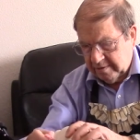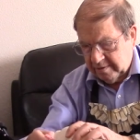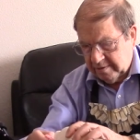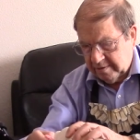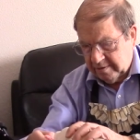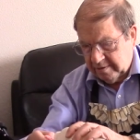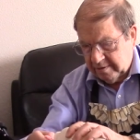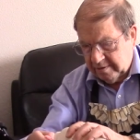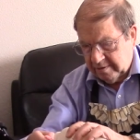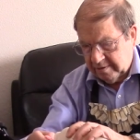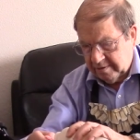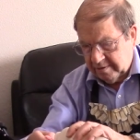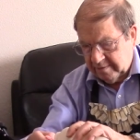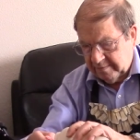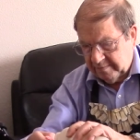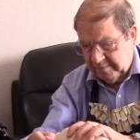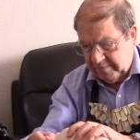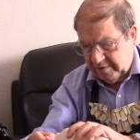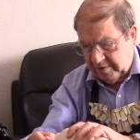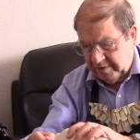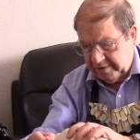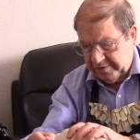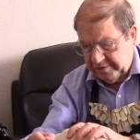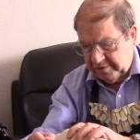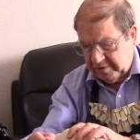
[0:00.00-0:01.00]
A
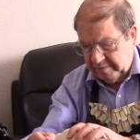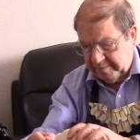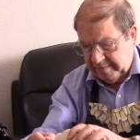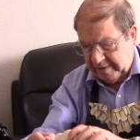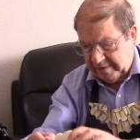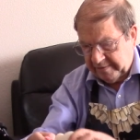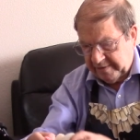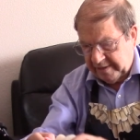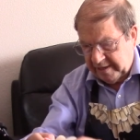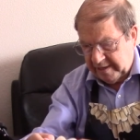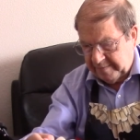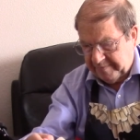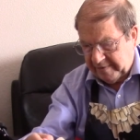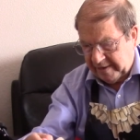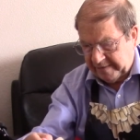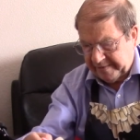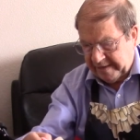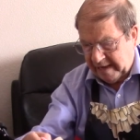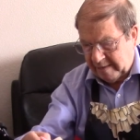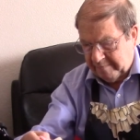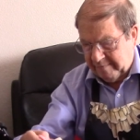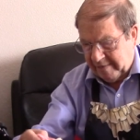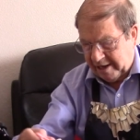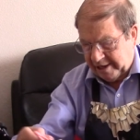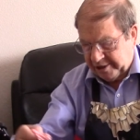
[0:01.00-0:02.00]
minute amount, yeah, about
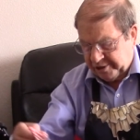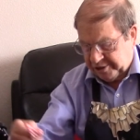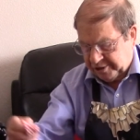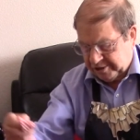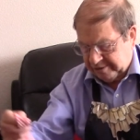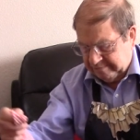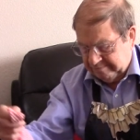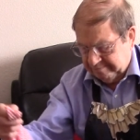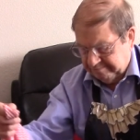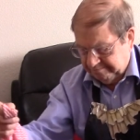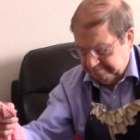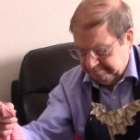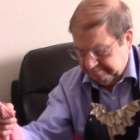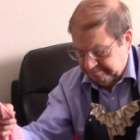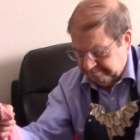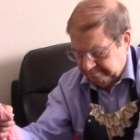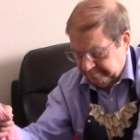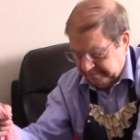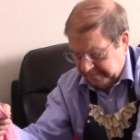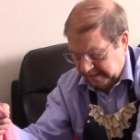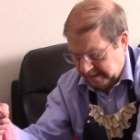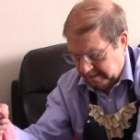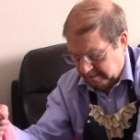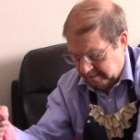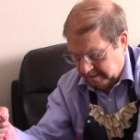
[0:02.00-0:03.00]
that much.
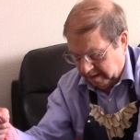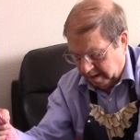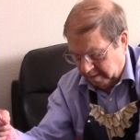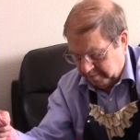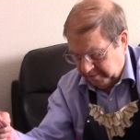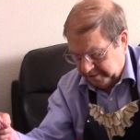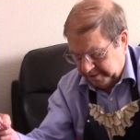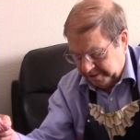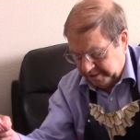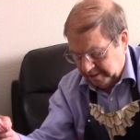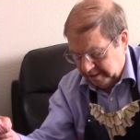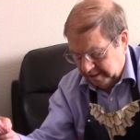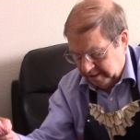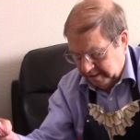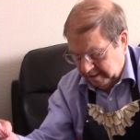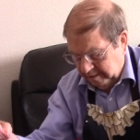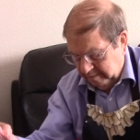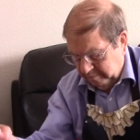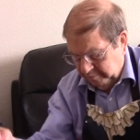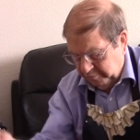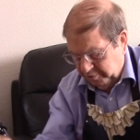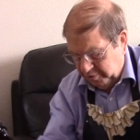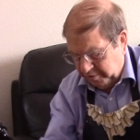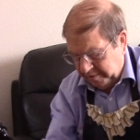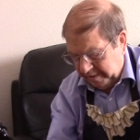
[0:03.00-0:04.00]
Now I'm going to
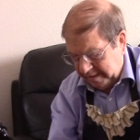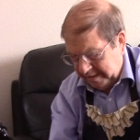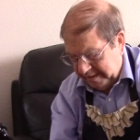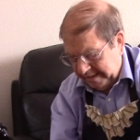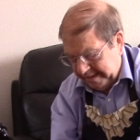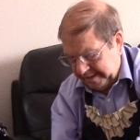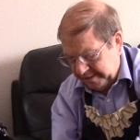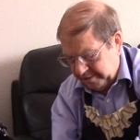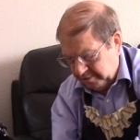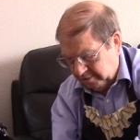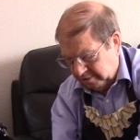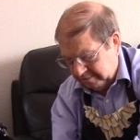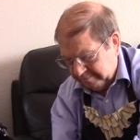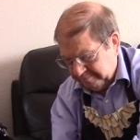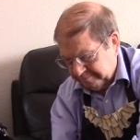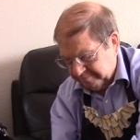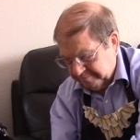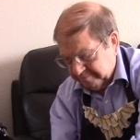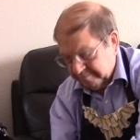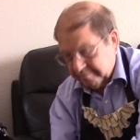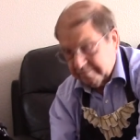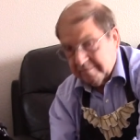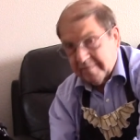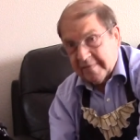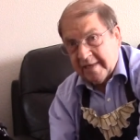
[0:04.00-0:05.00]
put the lid on
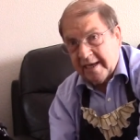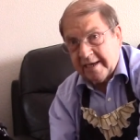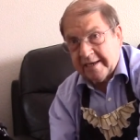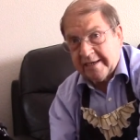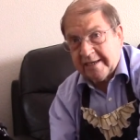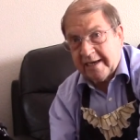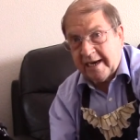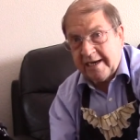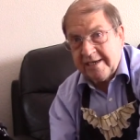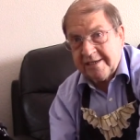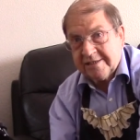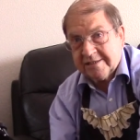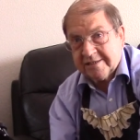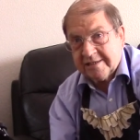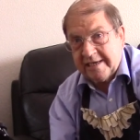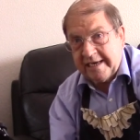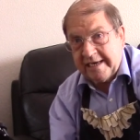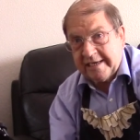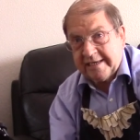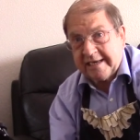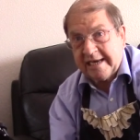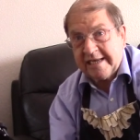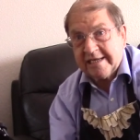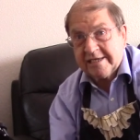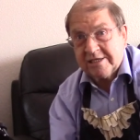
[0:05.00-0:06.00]
in case
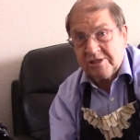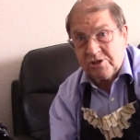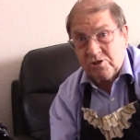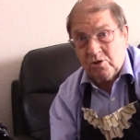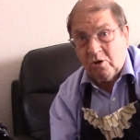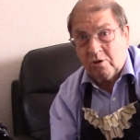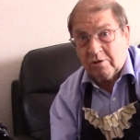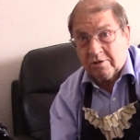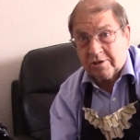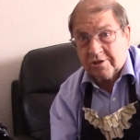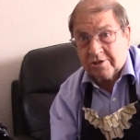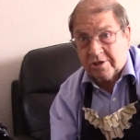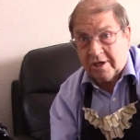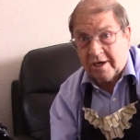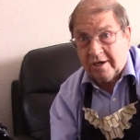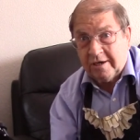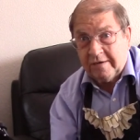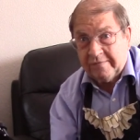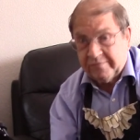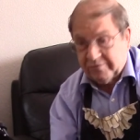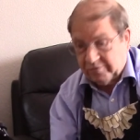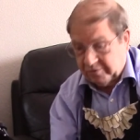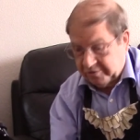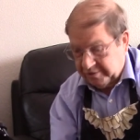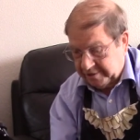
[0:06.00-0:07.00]
it gets knocked
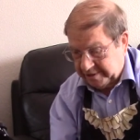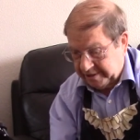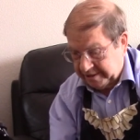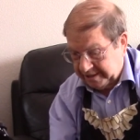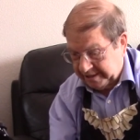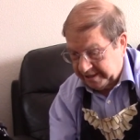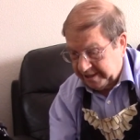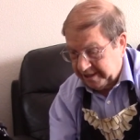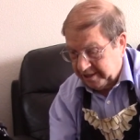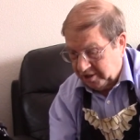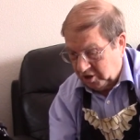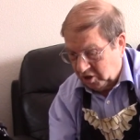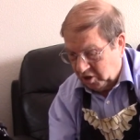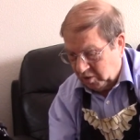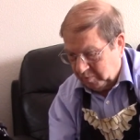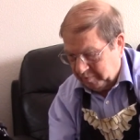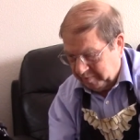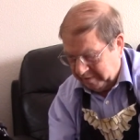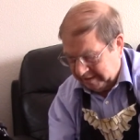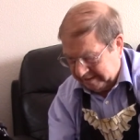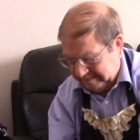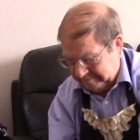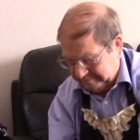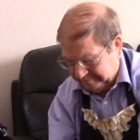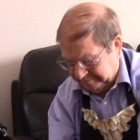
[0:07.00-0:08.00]
over onto the
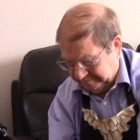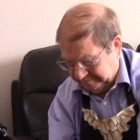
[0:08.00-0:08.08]
carpet.